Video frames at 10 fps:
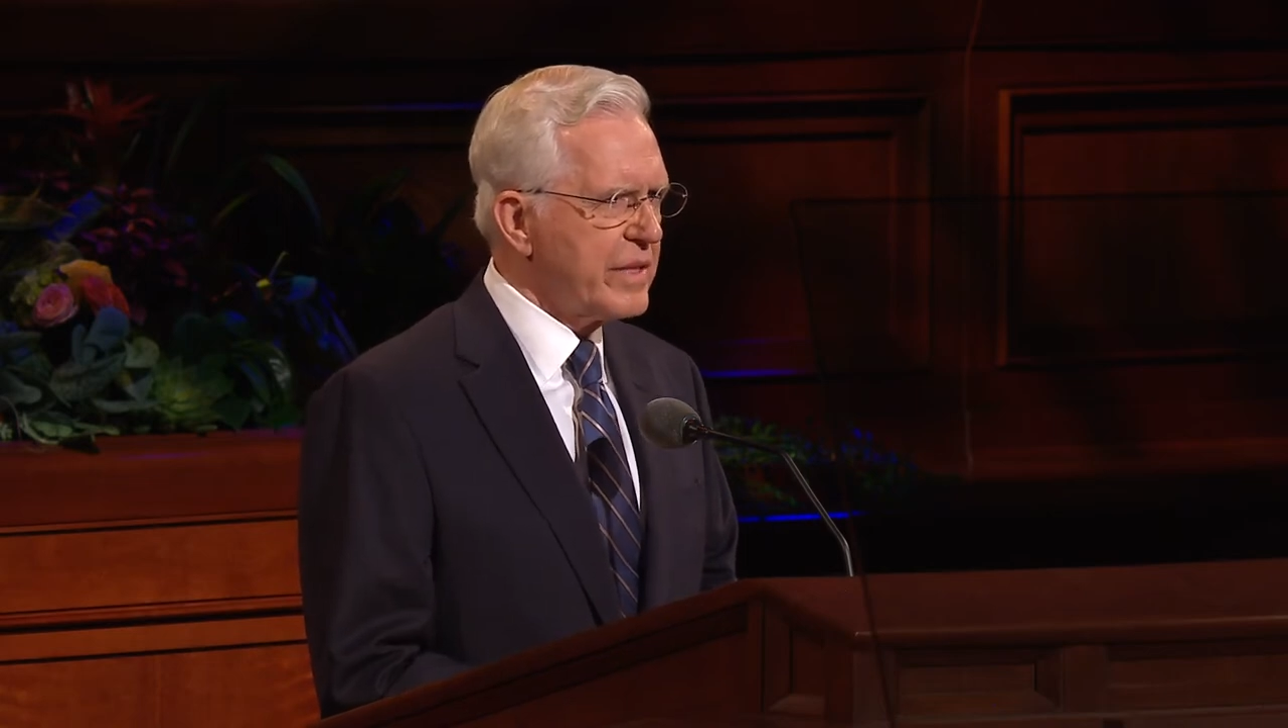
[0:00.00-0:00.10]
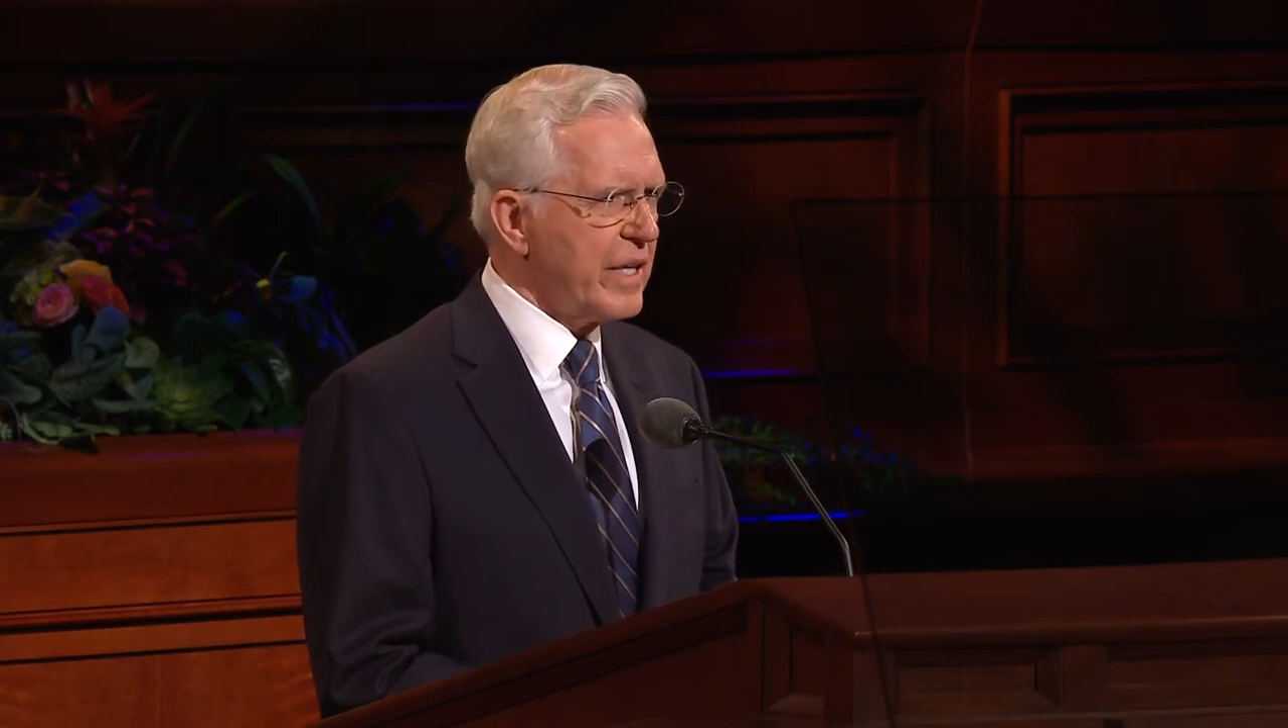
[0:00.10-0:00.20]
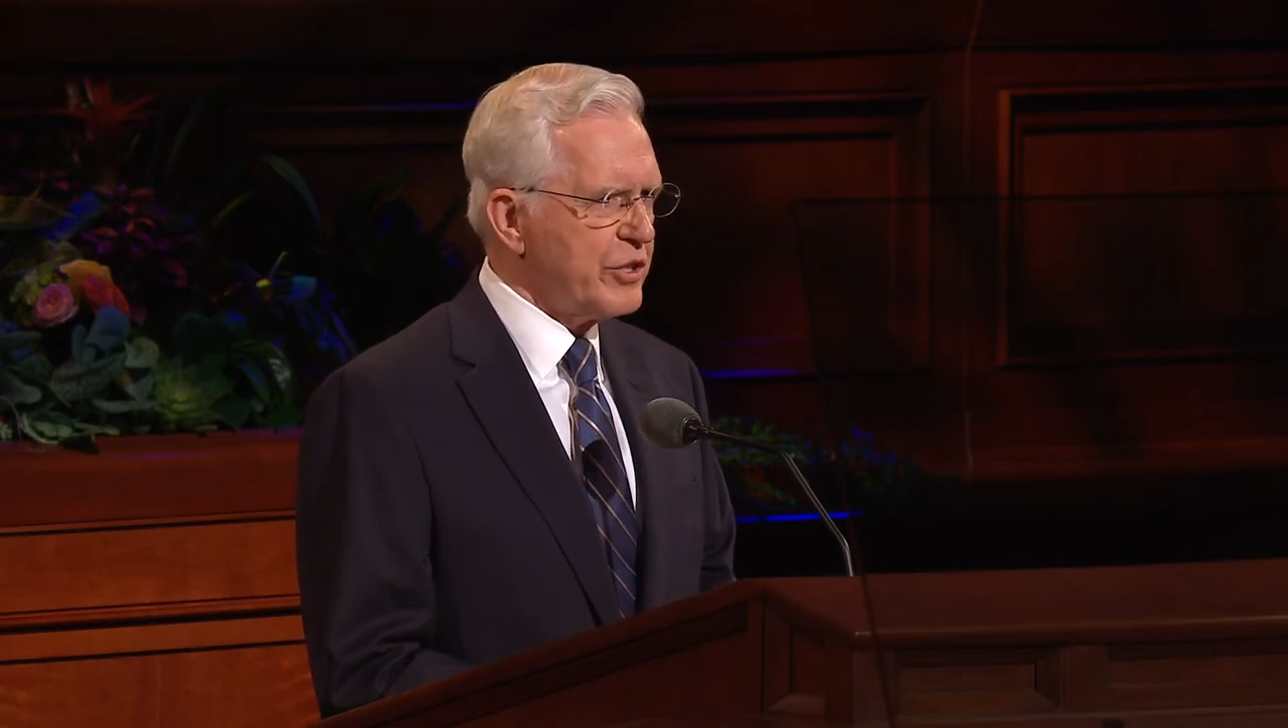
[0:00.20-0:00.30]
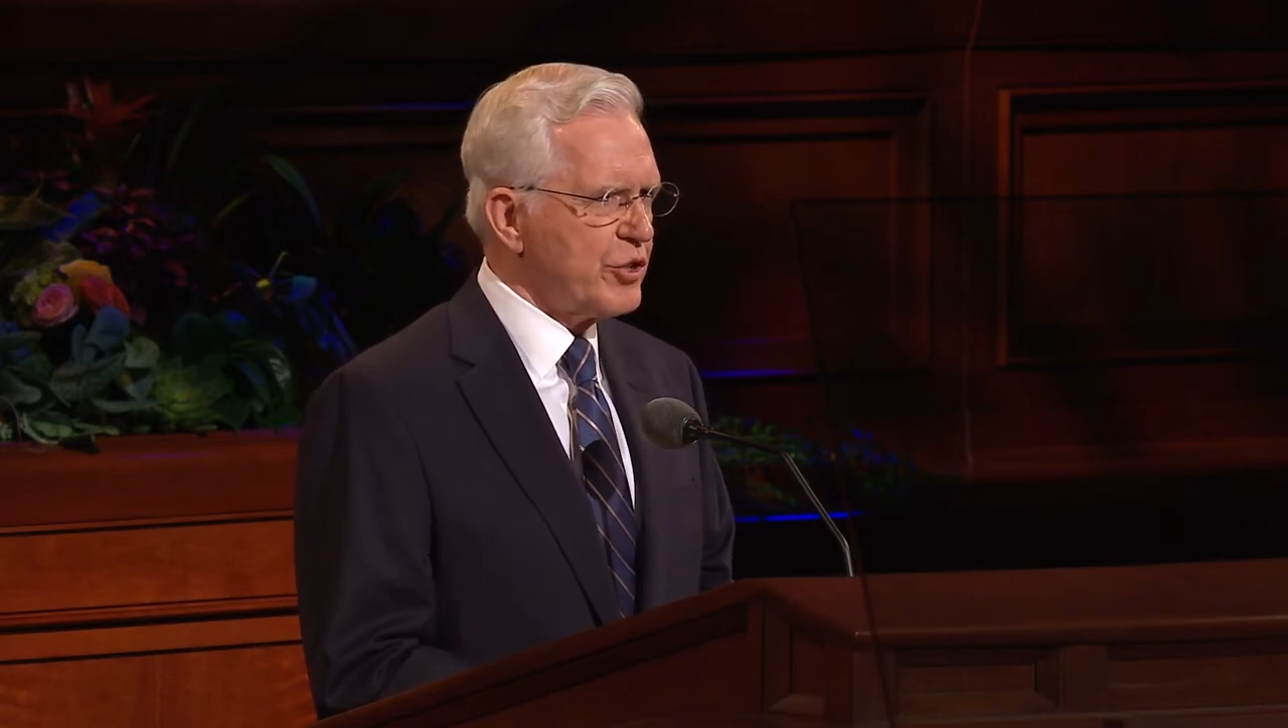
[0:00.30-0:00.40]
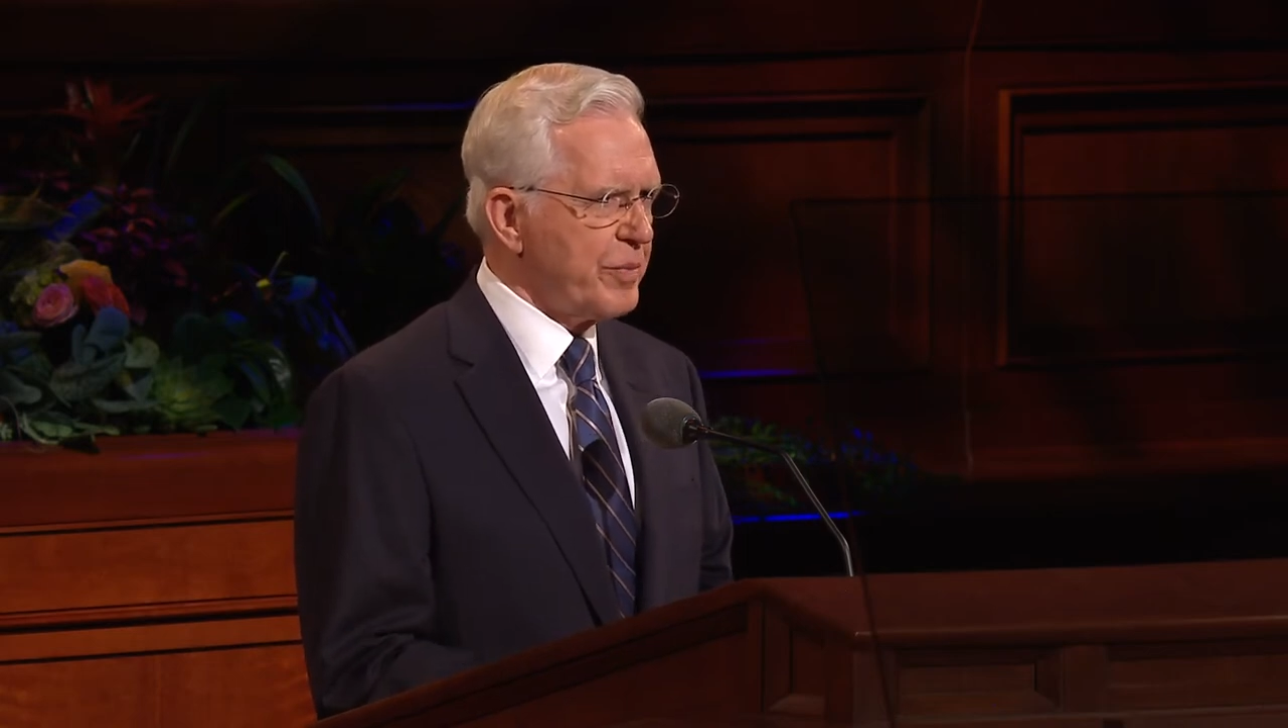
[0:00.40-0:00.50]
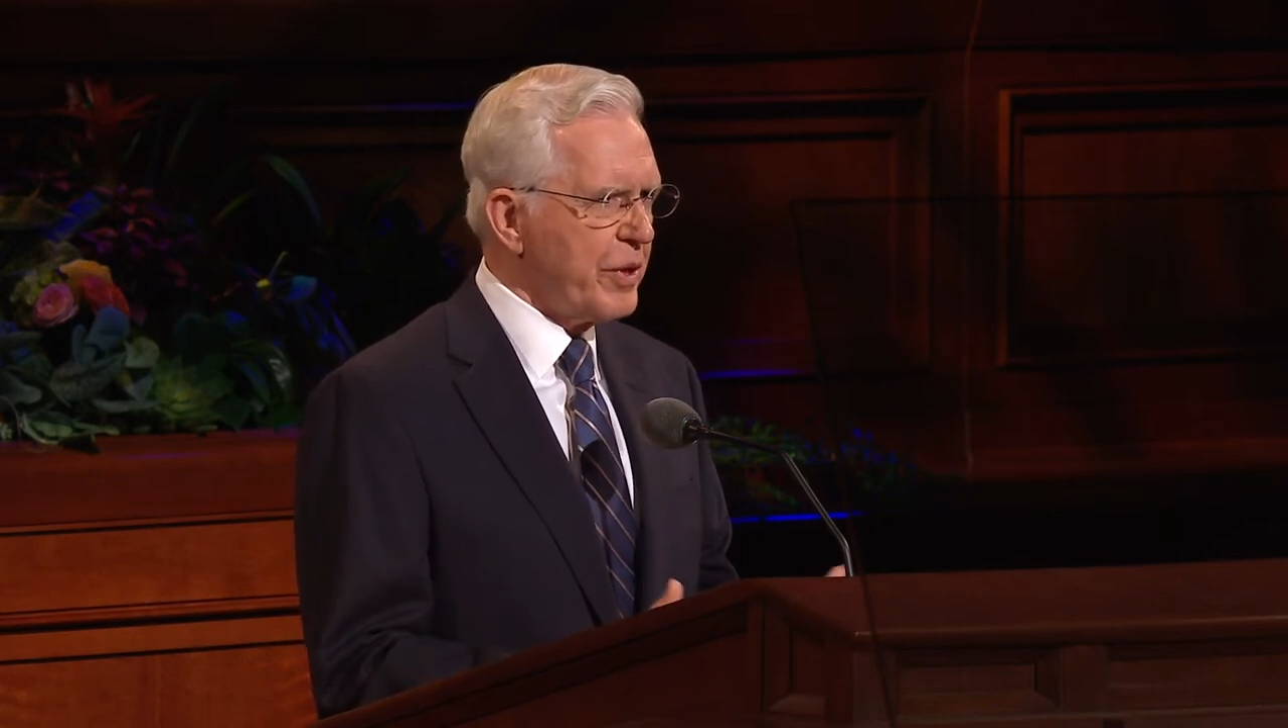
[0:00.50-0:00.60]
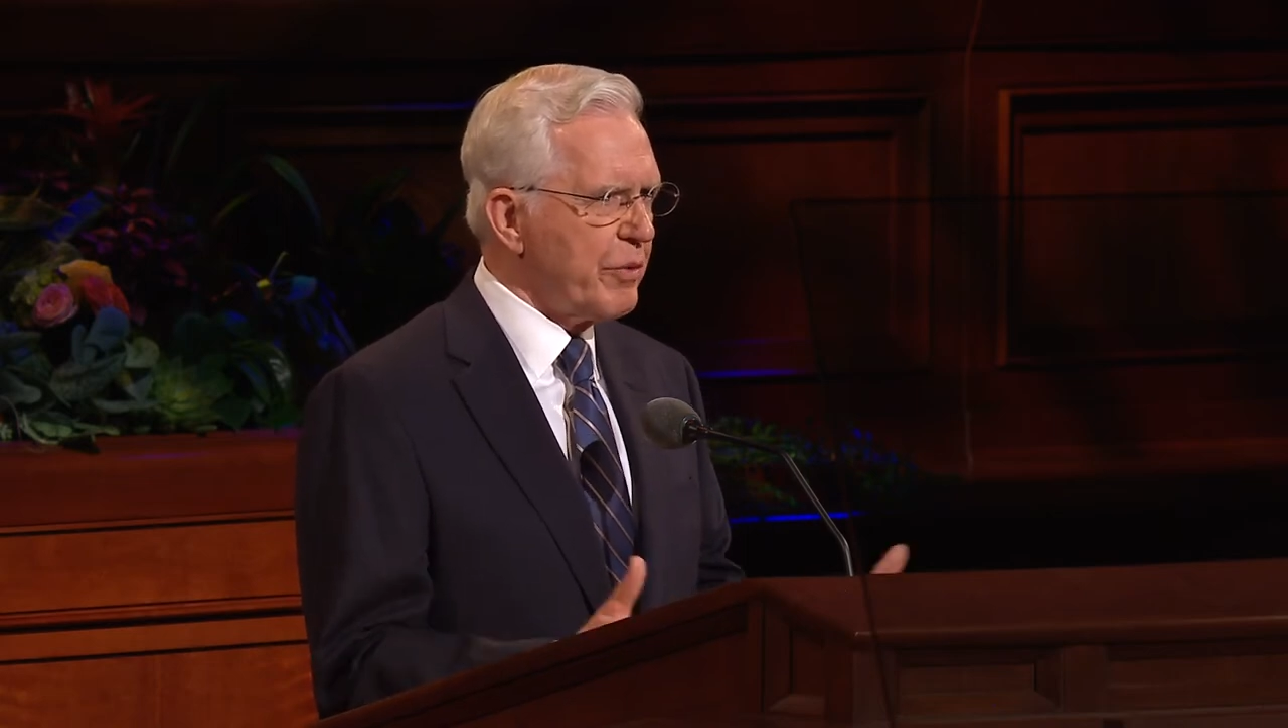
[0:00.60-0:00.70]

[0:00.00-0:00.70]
and should be